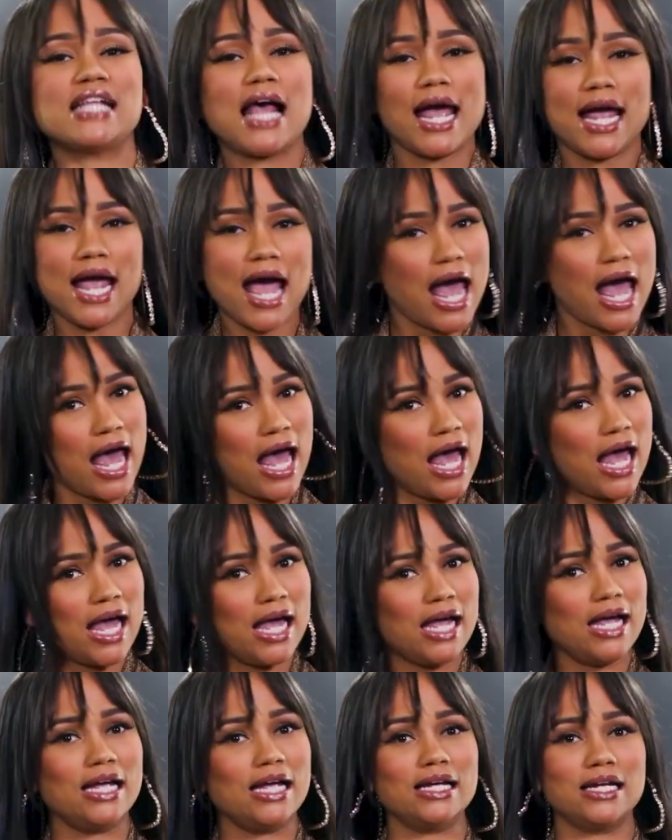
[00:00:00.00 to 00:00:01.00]
like,
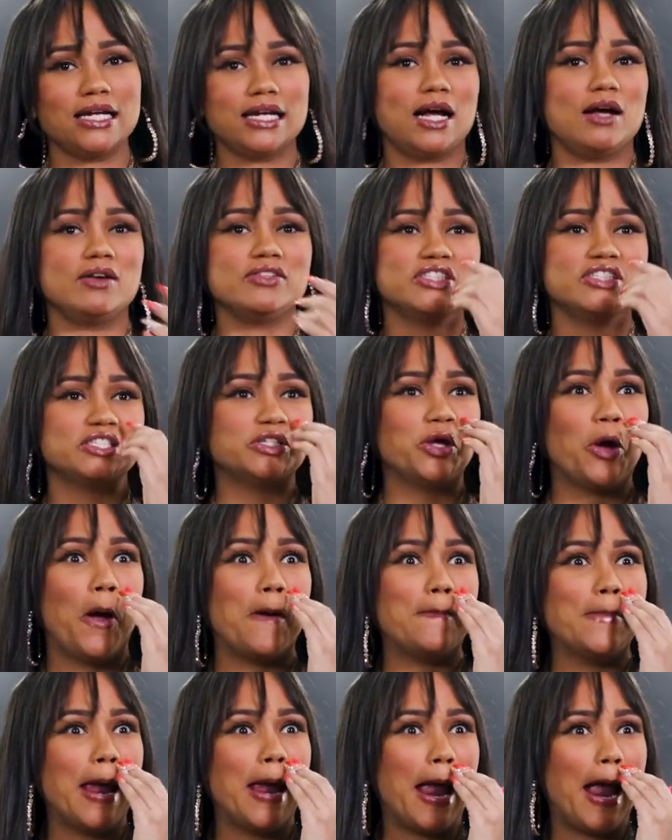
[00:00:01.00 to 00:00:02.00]
hi, and I was just
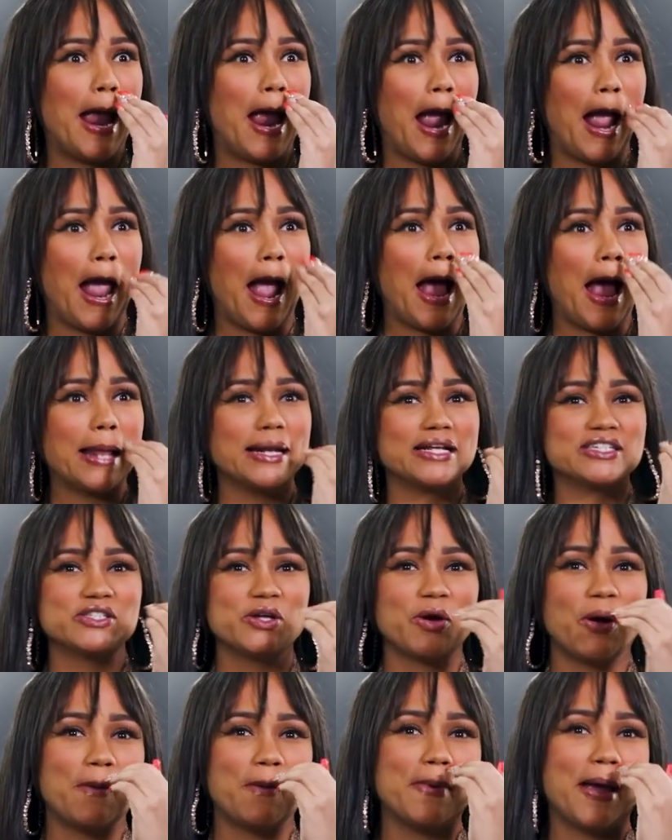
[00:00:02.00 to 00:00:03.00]
doing me. I was just
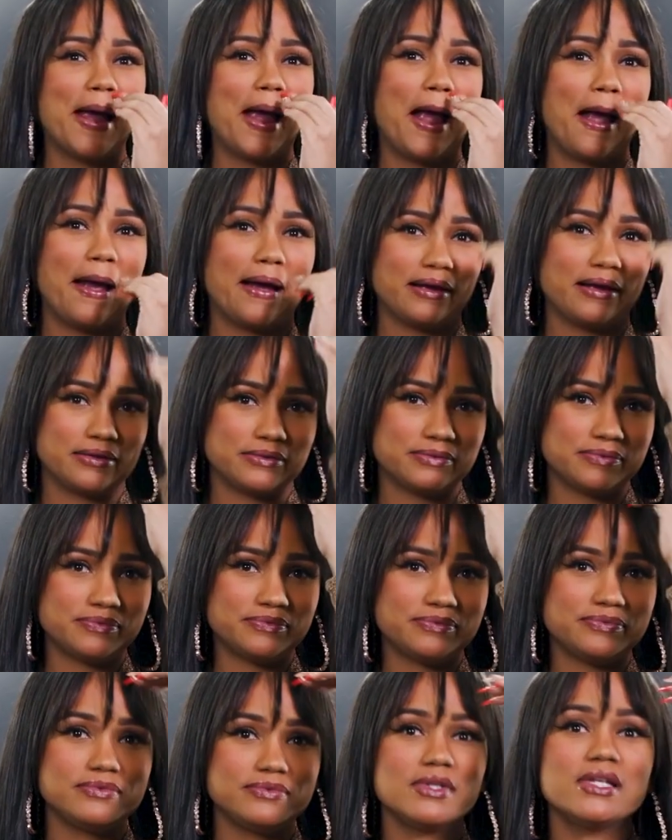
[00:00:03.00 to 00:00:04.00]
doing yeah, me. Yeah, girls collection.
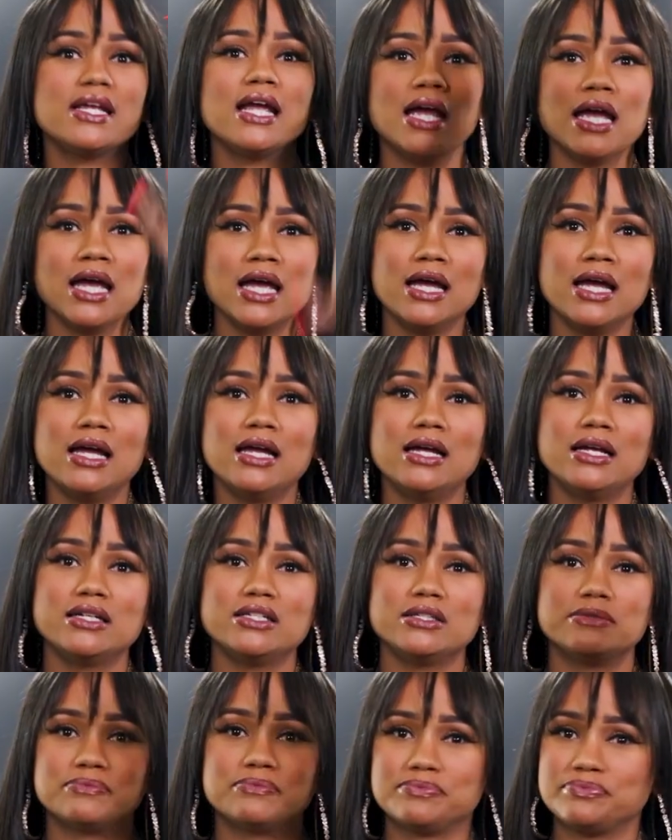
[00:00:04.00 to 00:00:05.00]
Oh, yeah.
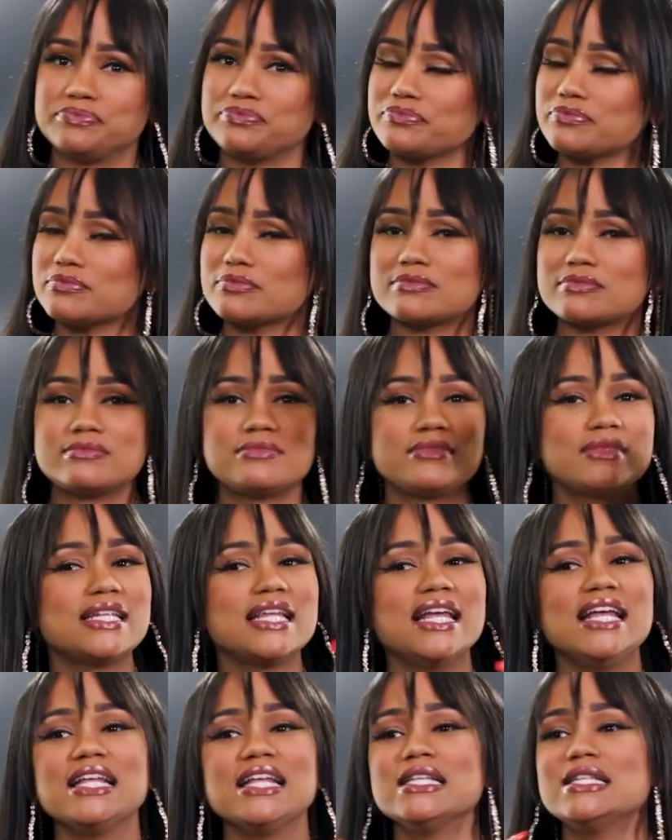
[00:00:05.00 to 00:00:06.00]
yeah. No, come on. Now
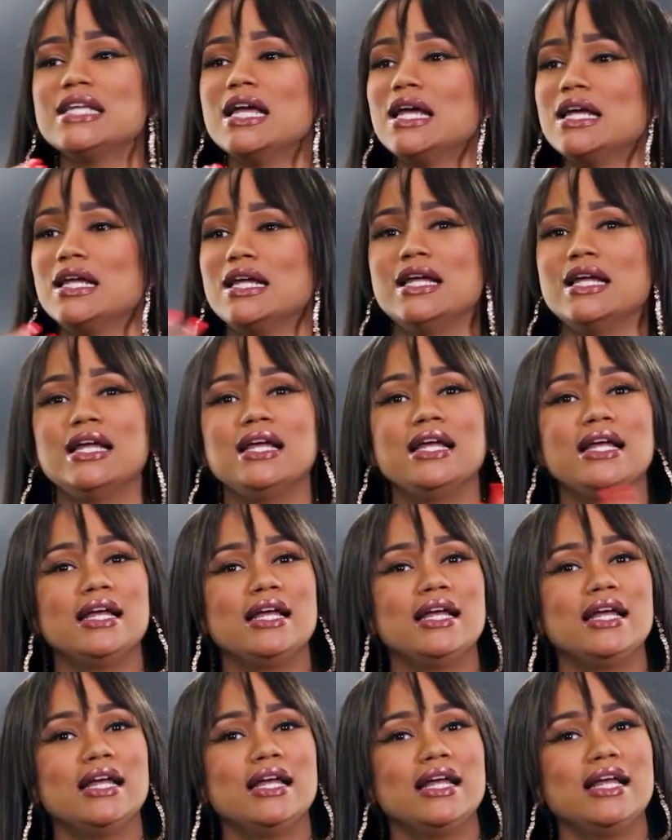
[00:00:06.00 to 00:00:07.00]
you that, you was the
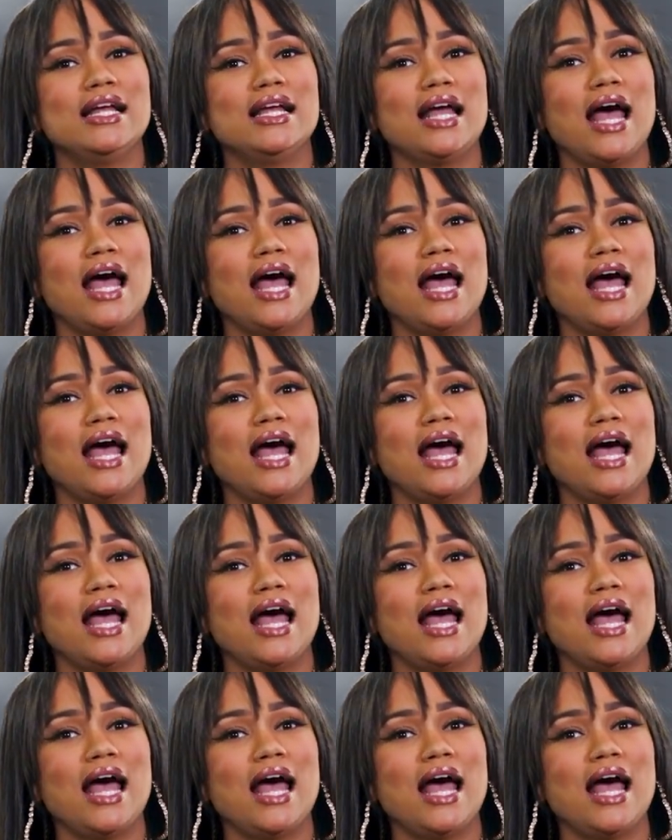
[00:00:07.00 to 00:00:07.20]
face.